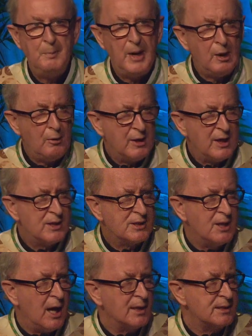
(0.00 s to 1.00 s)
Mary
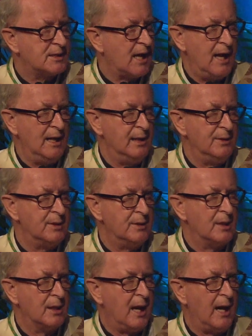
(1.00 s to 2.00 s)
is not silent
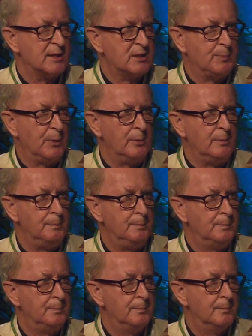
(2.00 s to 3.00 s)
in the gospel.
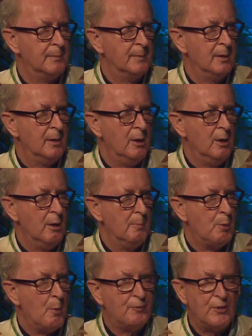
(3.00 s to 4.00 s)

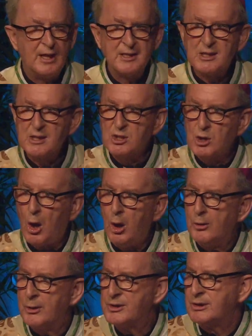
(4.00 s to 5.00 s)
Pope Francis
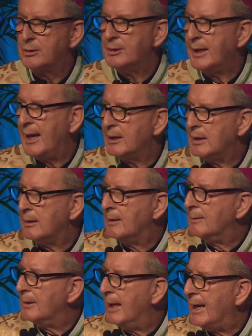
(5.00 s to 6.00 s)
told us
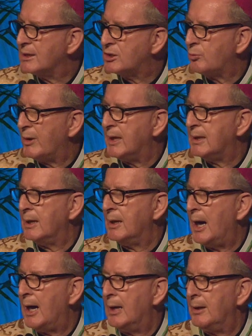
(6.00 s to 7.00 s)
that last week
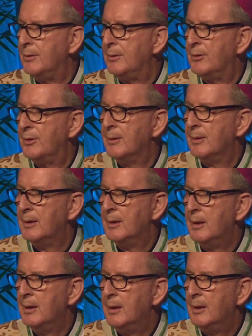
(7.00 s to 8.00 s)
in Ireland.
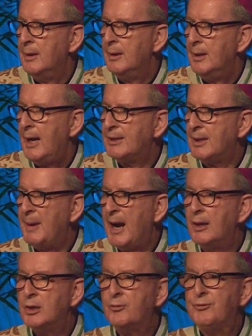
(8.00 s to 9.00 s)
At the
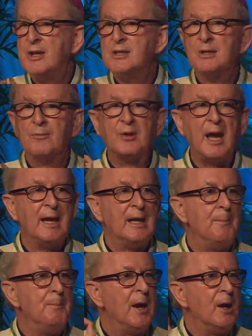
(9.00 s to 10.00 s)
marriage feast of
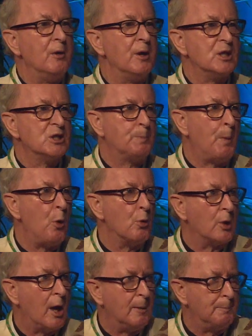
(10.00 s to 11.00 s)
Cana, Mary
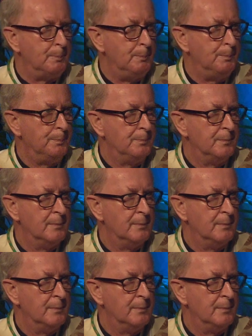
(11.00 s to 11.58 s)
spoke up